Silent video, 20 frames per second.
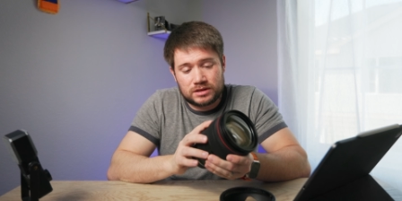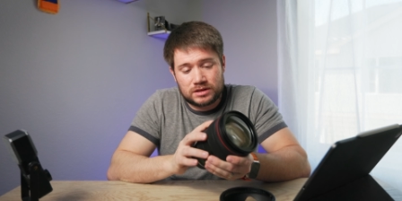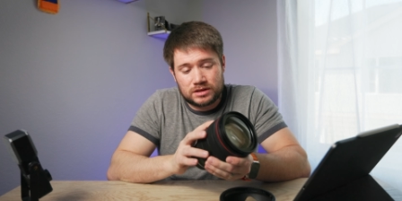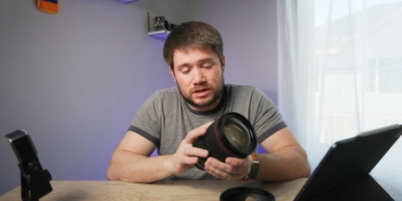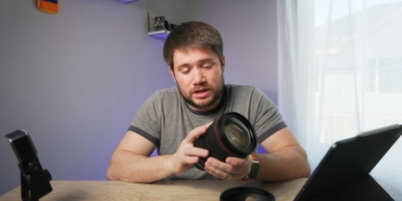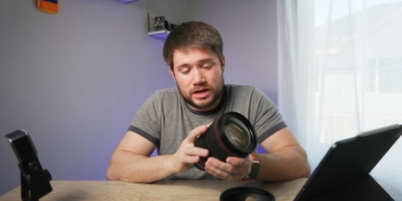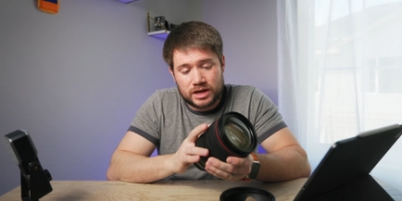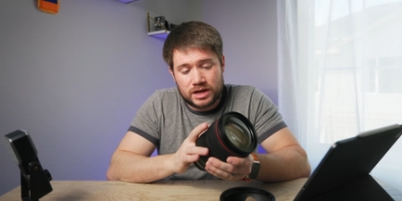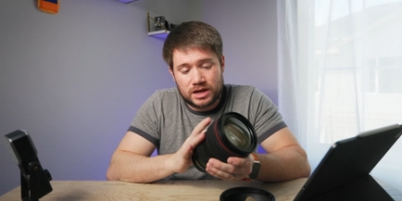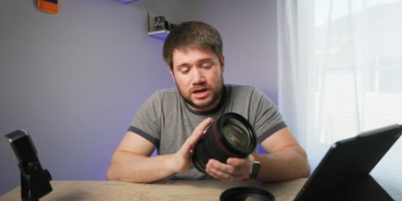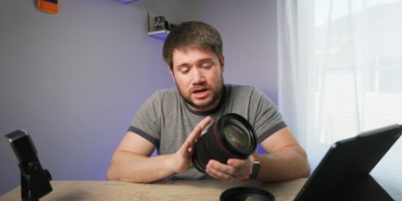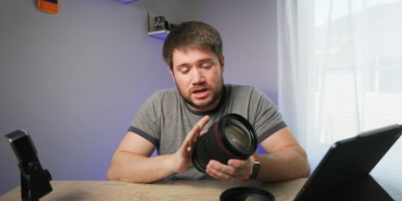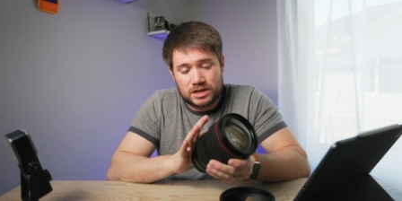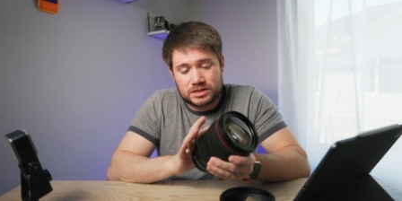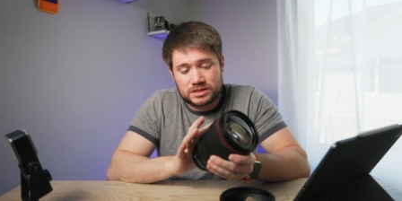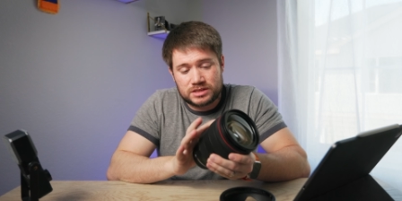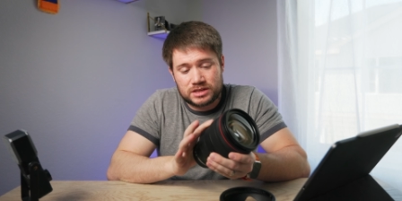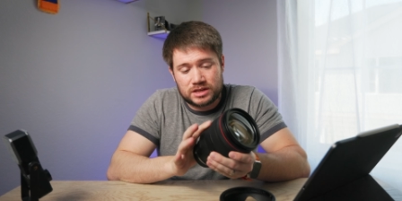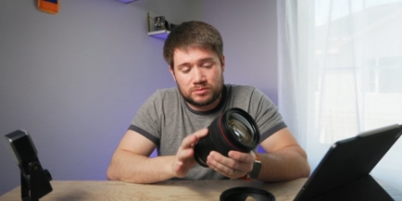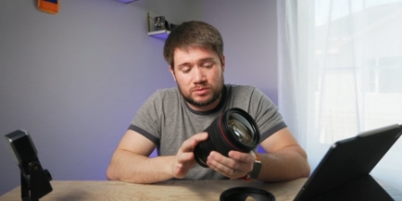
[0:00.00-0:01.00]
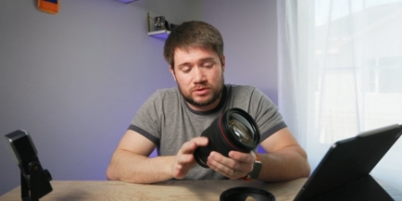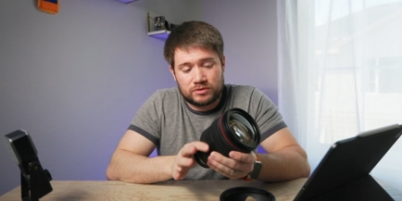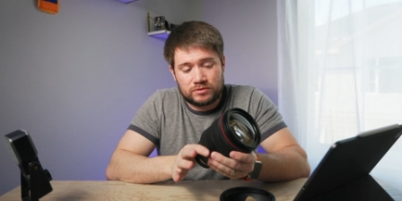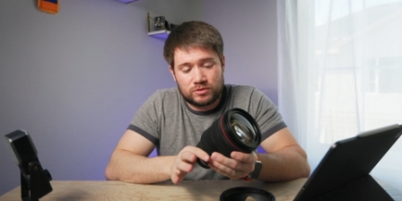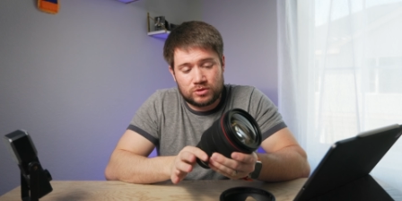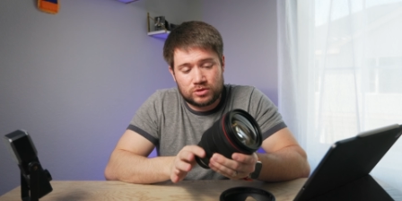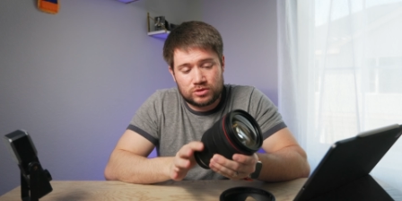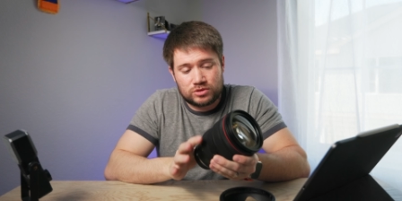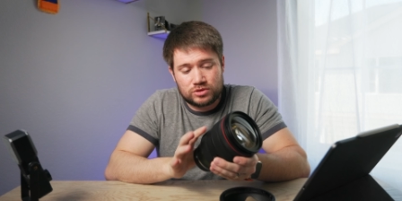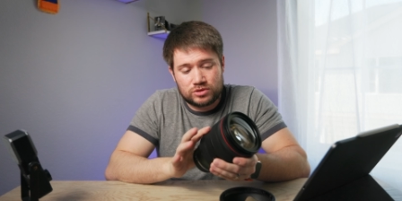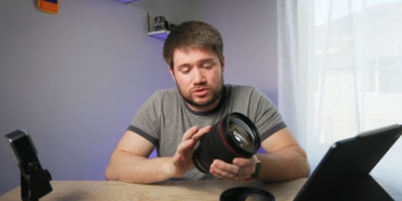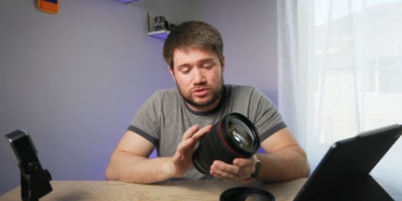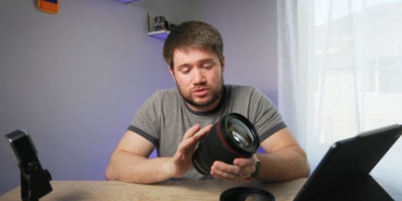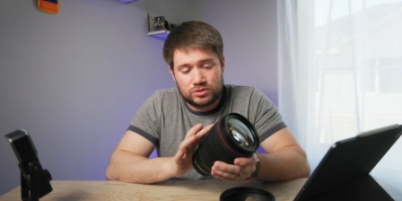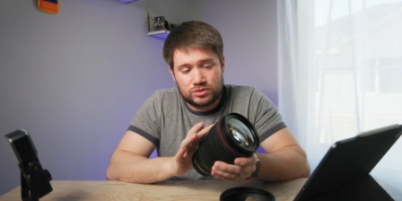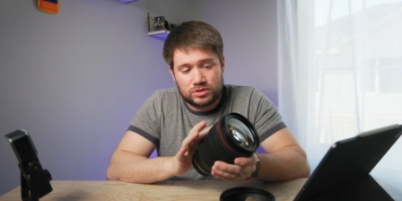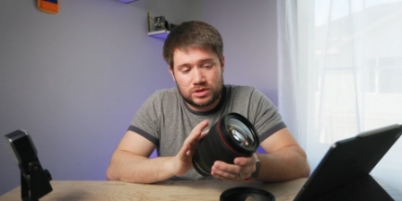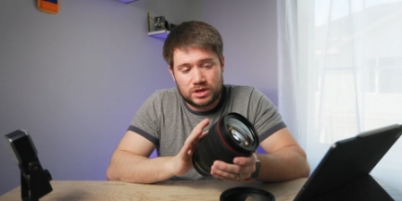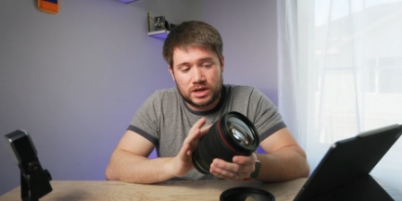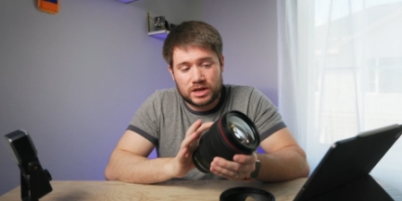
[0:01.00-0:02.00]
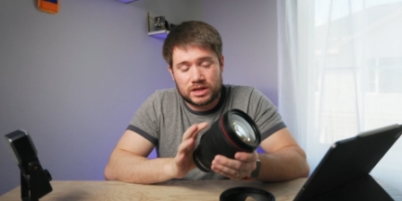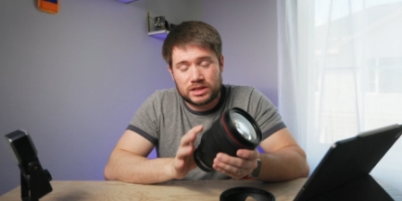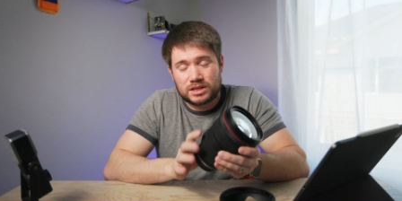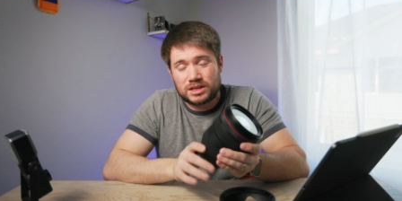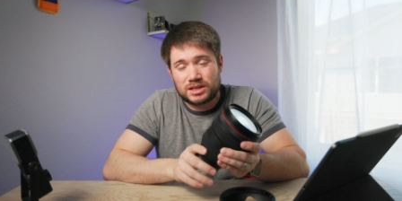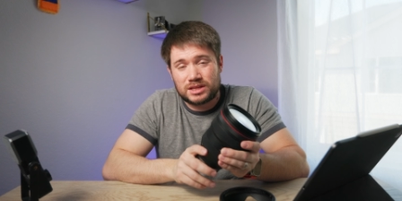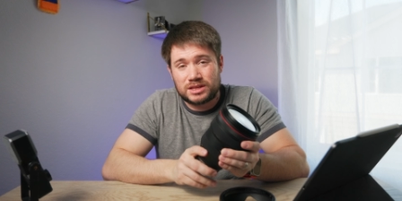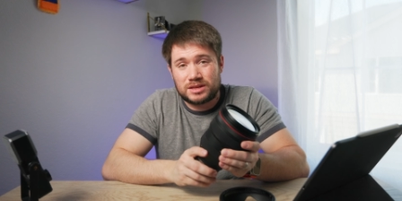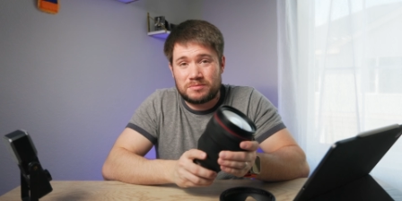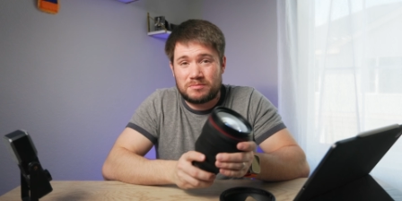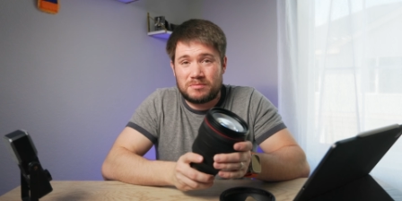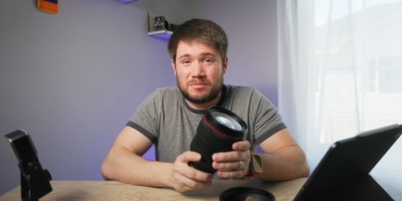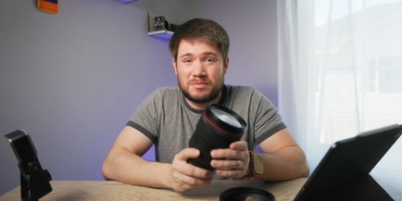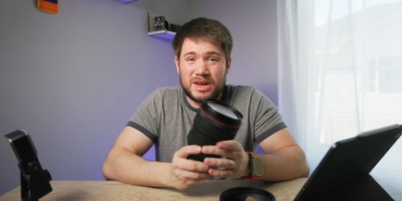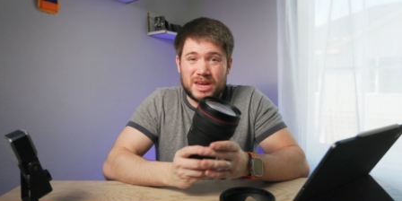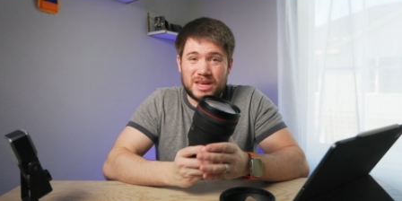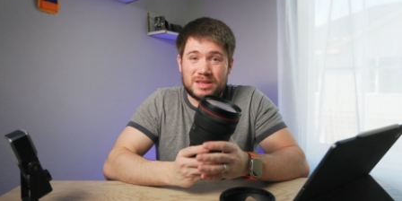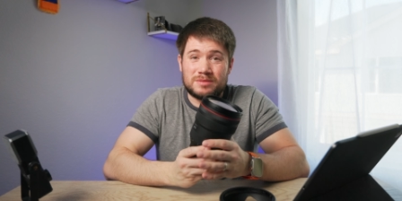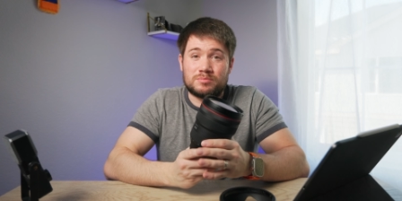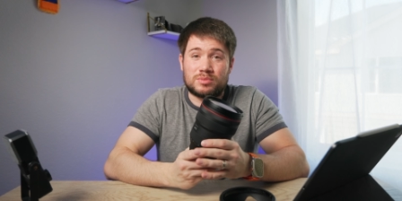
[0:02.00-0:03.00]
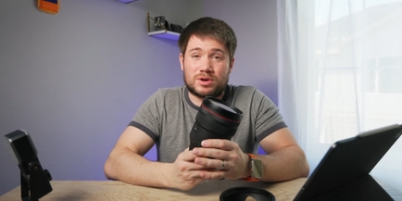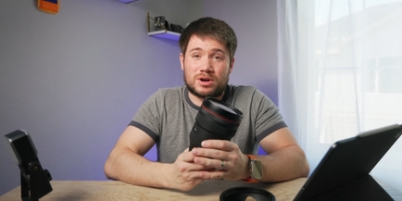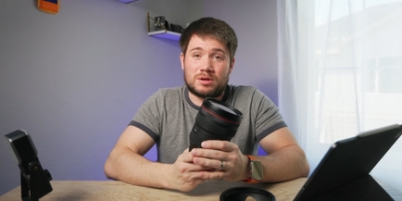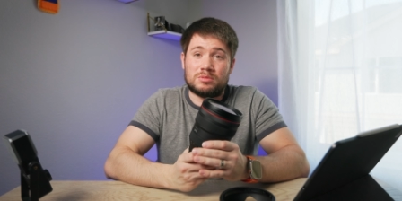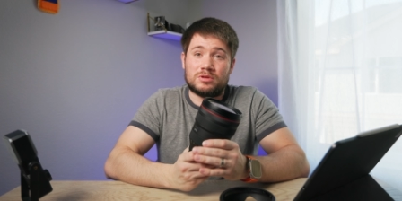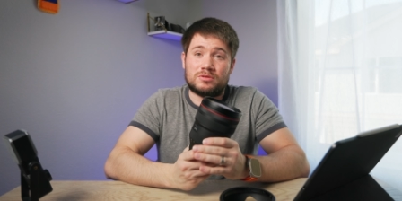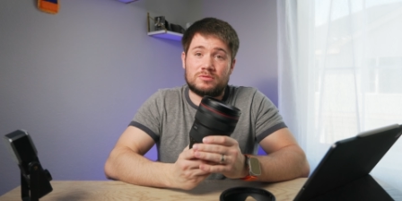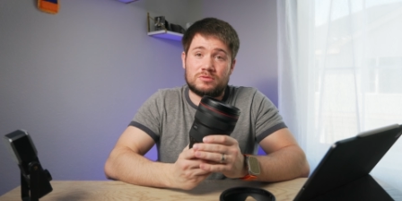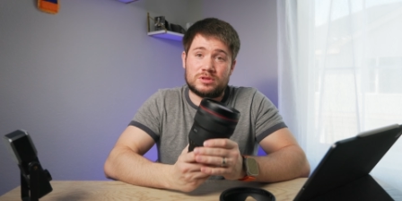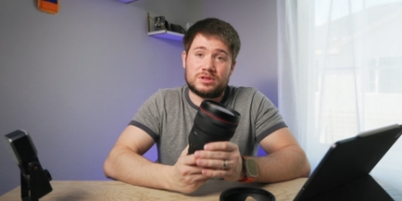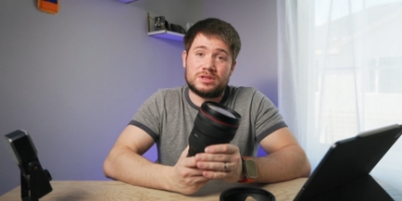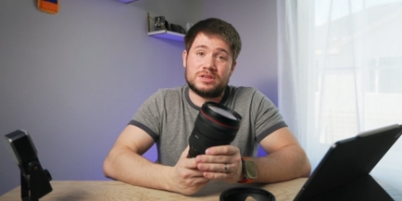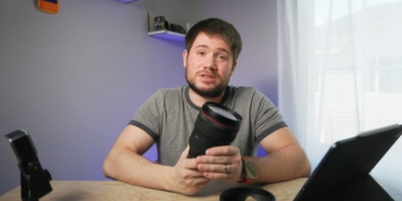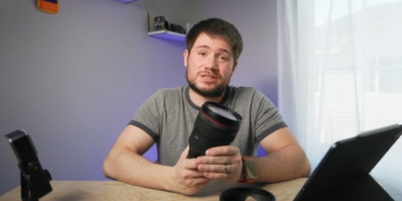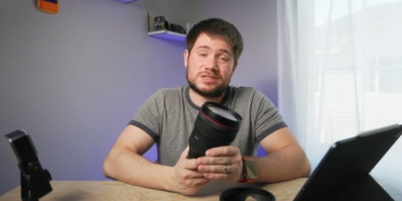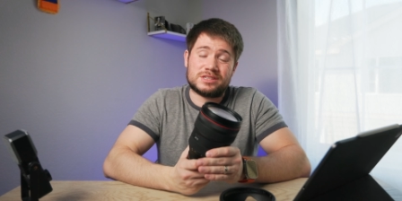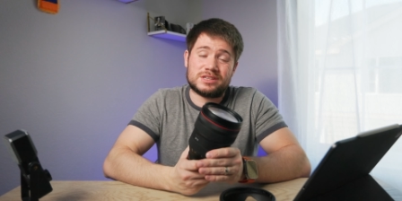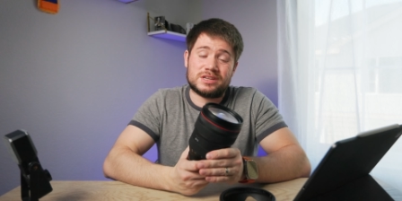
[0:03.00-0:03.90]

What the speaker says: like I guys said before to you, that the main problem with this